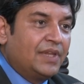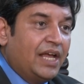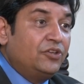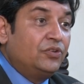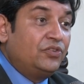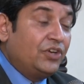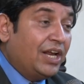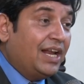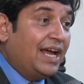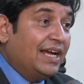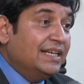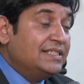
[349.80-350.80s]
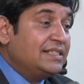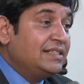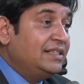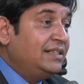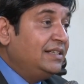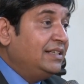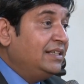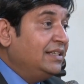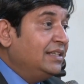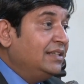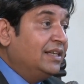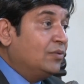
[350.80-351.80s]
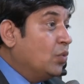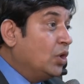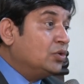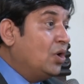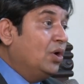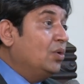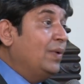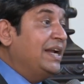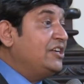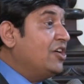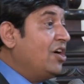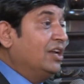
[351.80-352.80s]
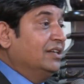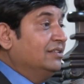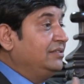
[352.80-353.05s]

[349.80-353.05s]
And you'd realize that what all went on.